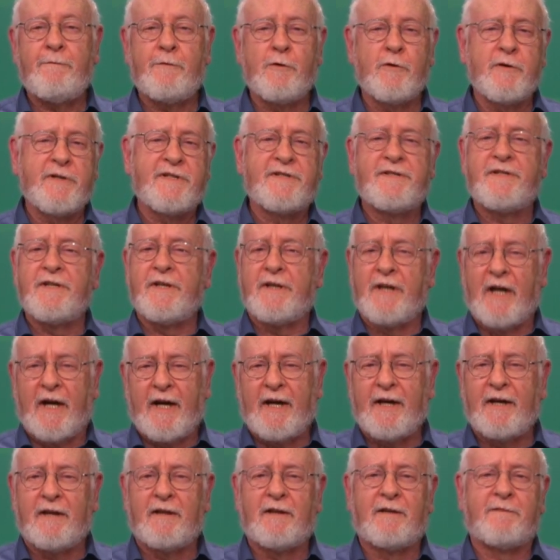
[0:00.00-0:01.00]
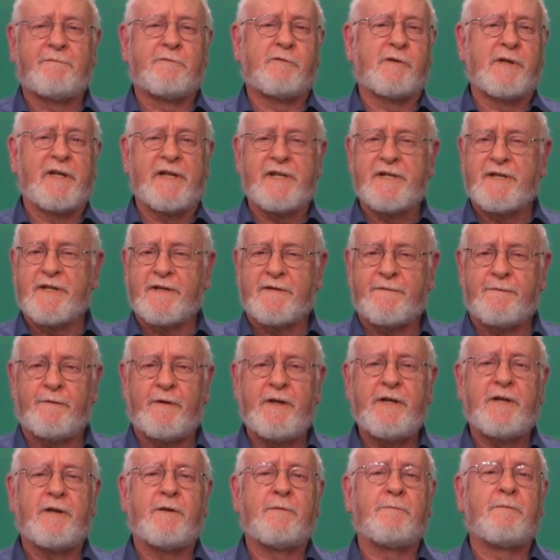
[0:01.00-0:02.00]
for its denial of religious
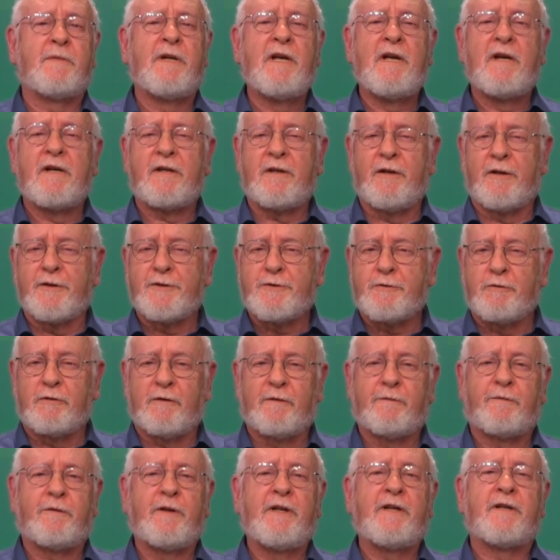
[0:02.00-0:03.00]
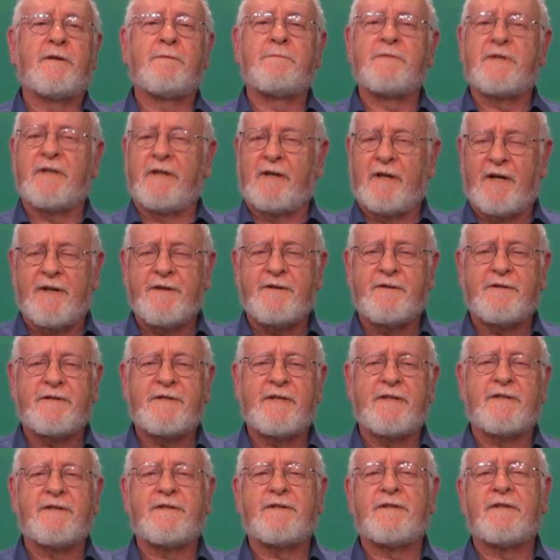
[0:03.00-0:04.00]
freedom, cultural freedoms, and other
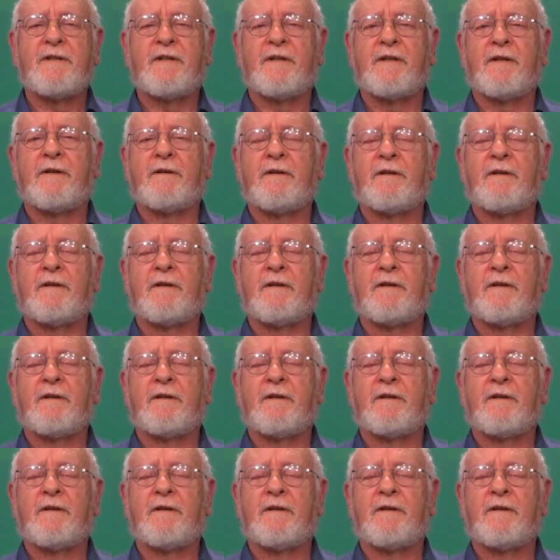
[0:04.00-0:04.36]
such